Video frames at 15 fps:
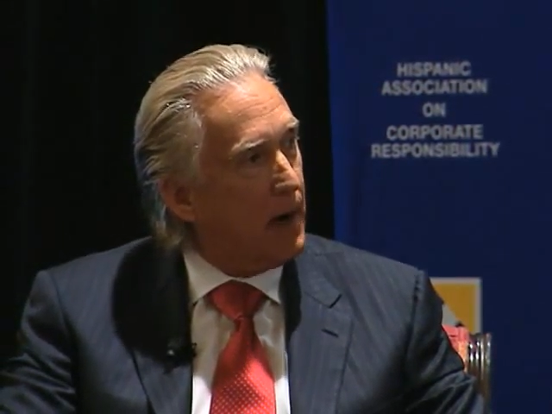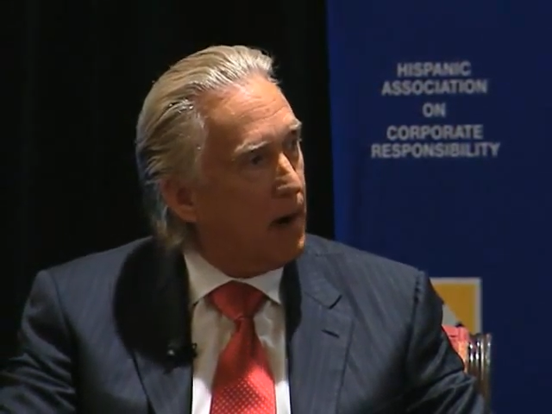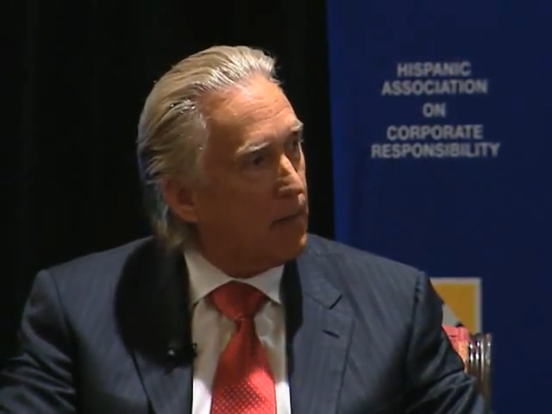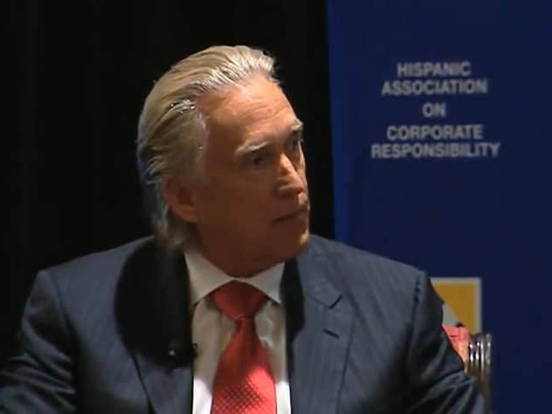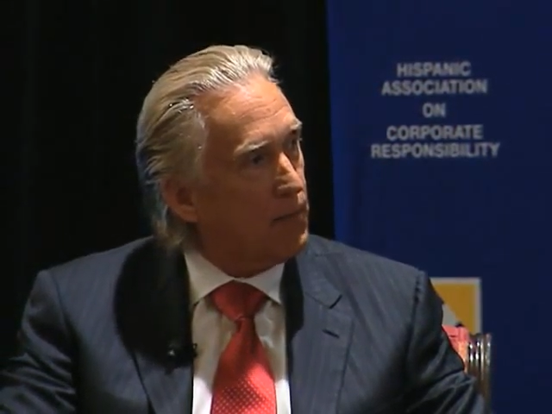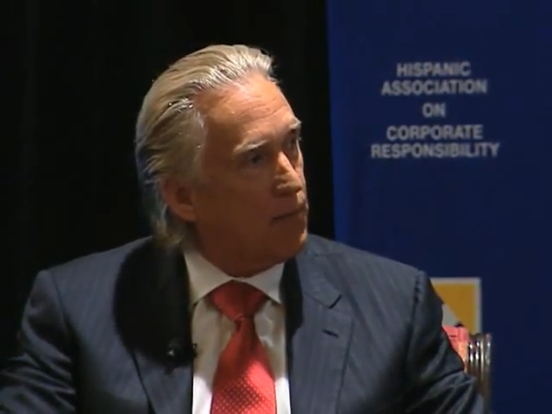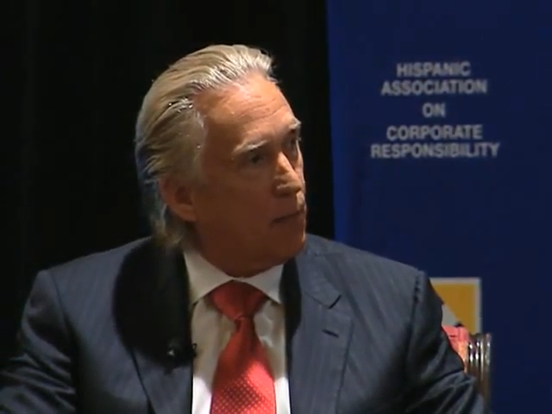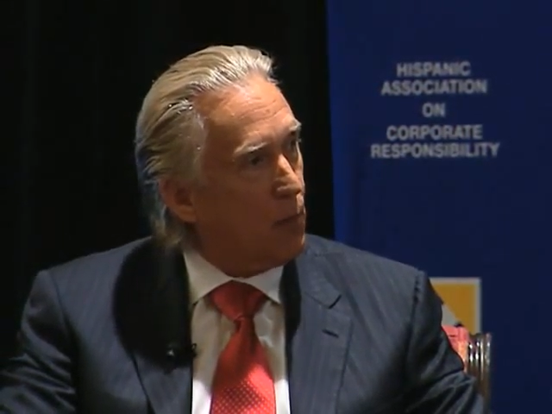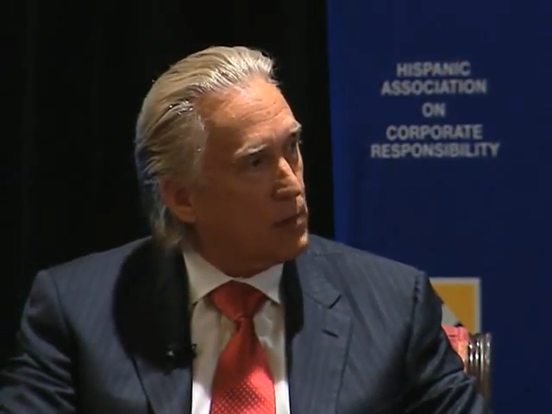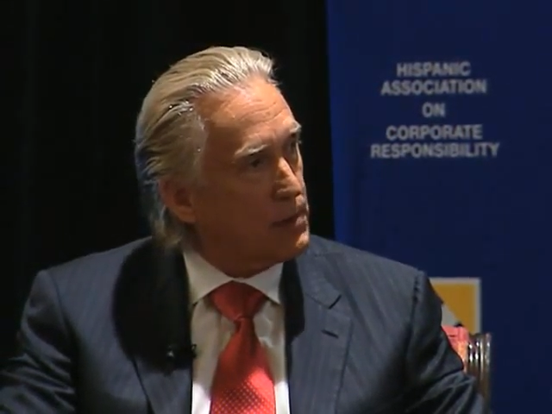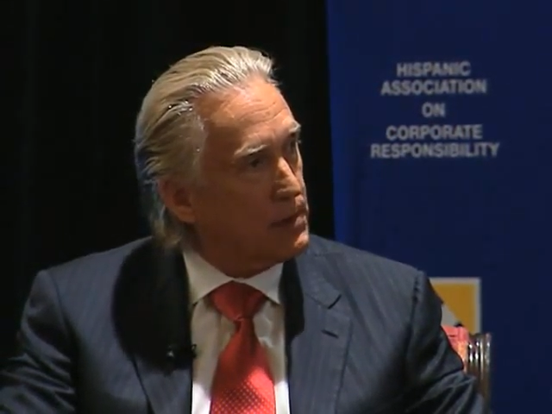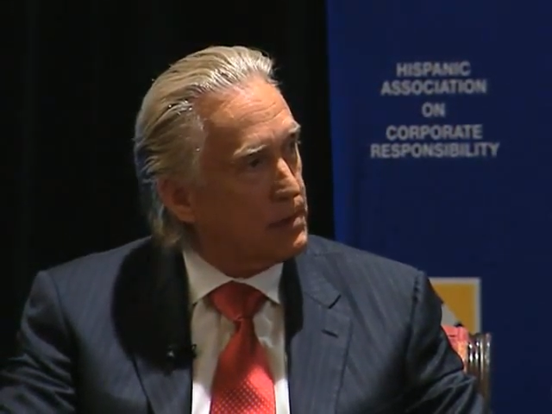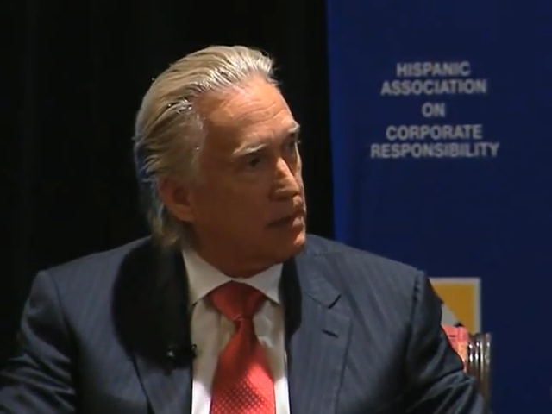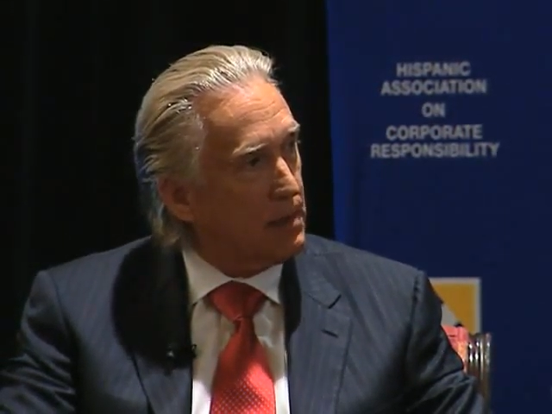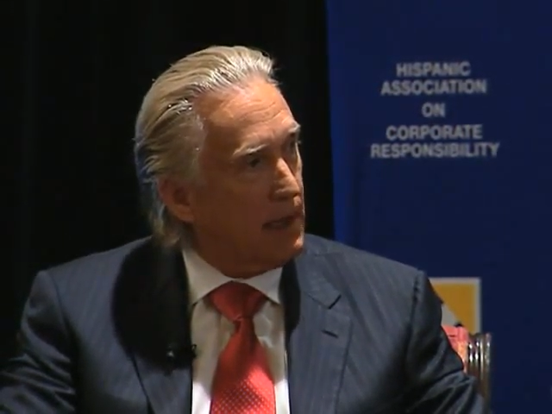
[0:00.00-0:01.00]
powerful
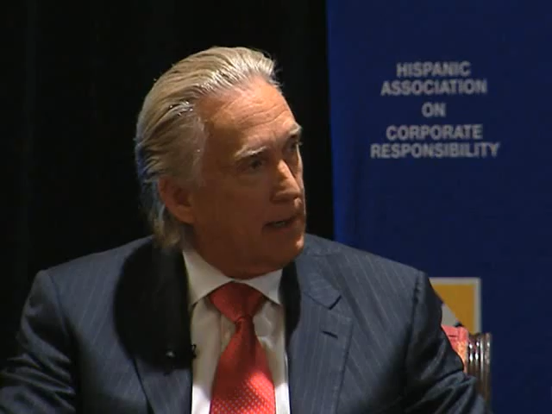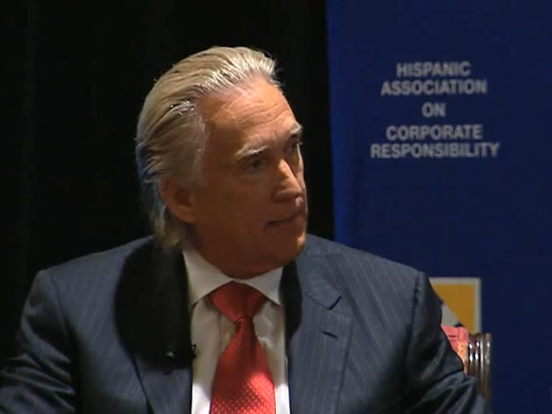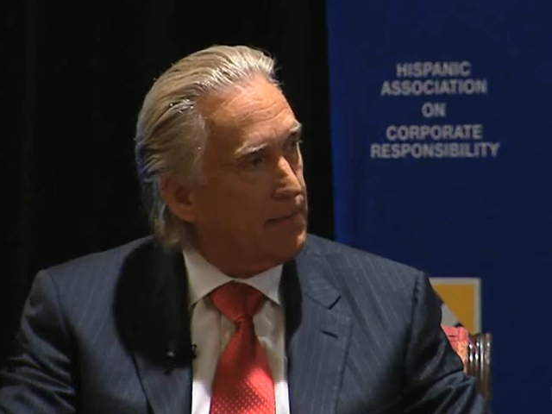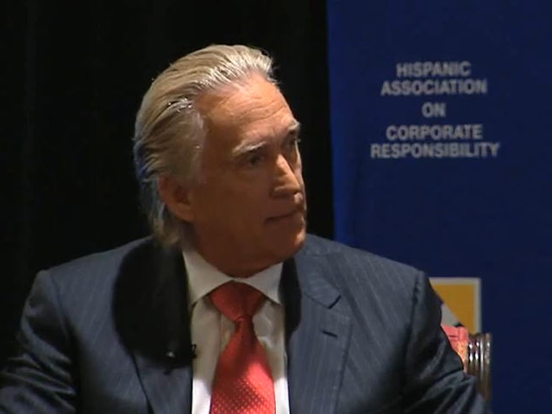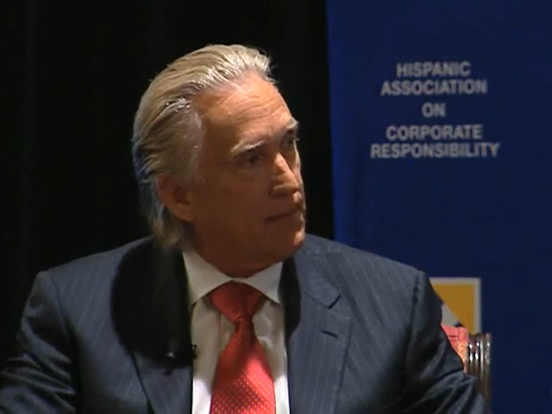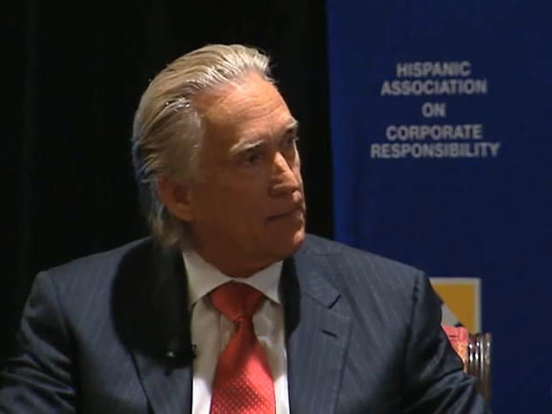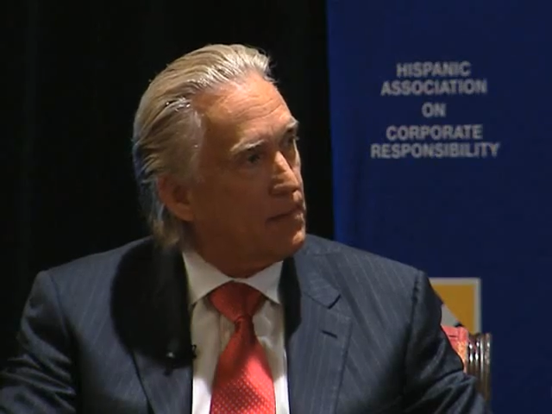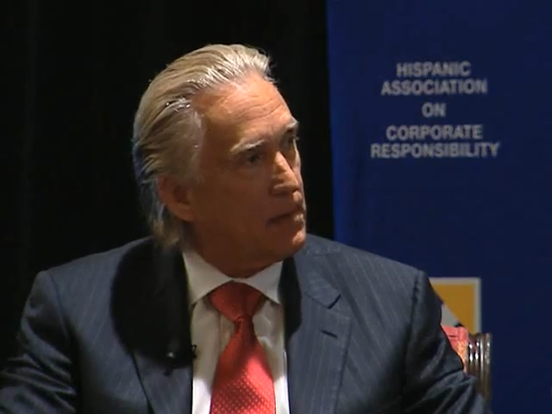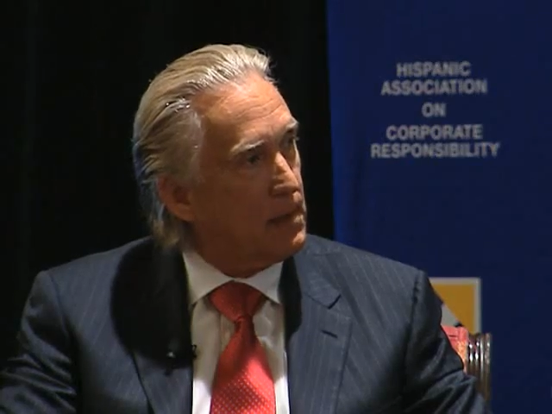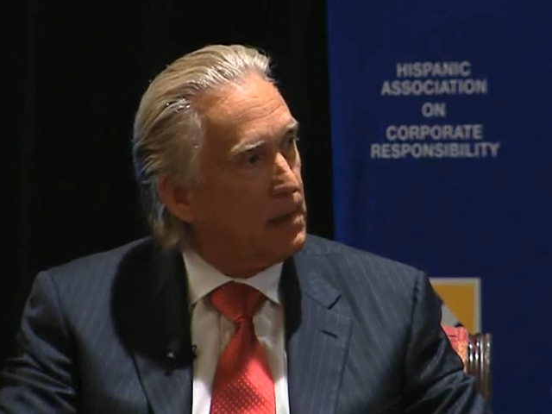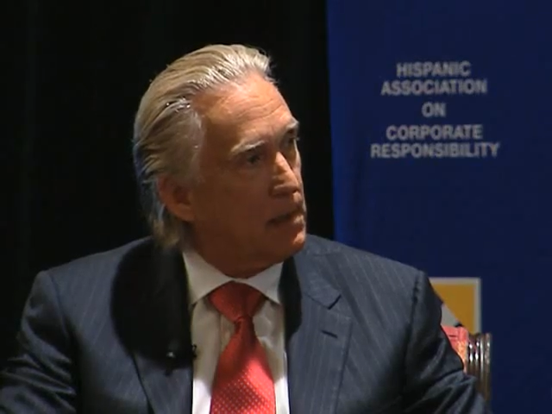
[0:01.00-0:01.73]
forces in life.